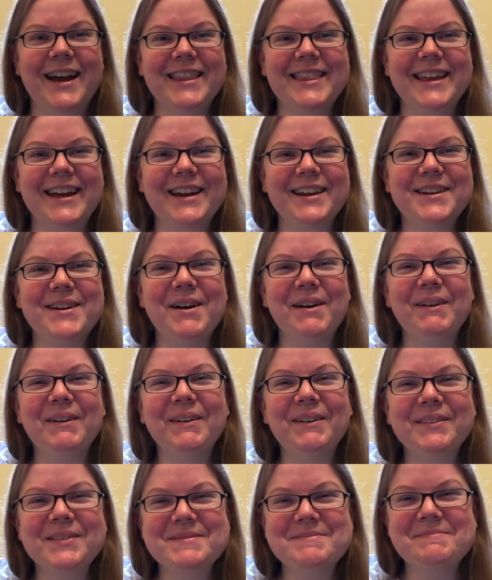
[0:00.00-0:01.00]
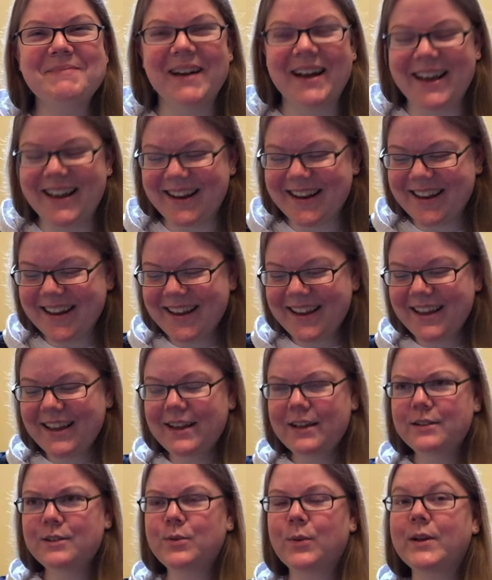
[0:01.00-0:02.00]
not that cold, but
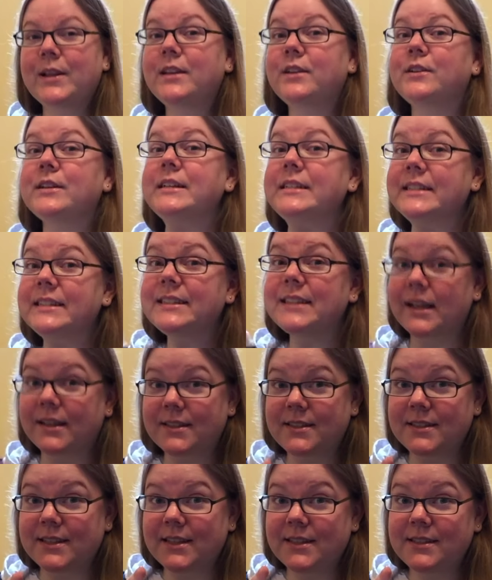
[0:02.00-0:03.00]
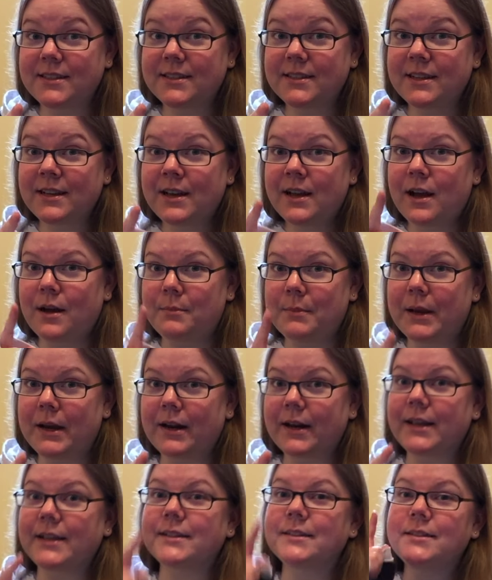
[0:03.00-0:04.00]
20 degrees Celsius.
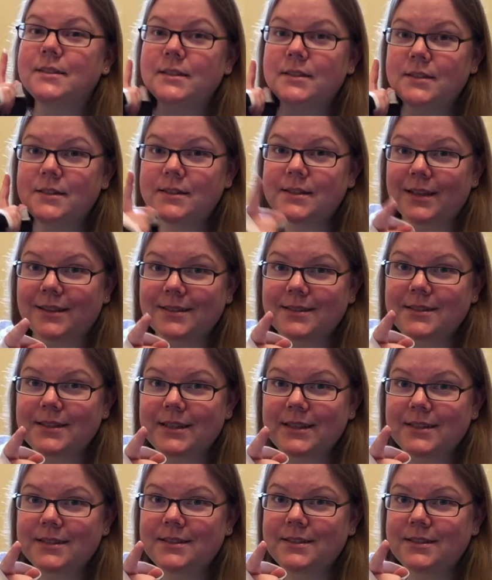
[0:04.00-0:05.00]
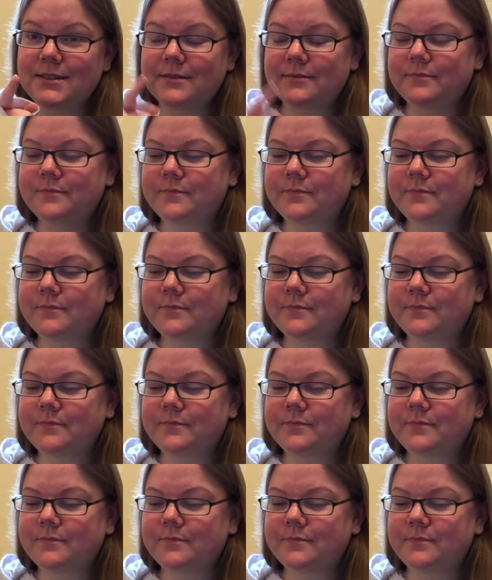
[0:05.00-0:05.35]
Americans, Celsius.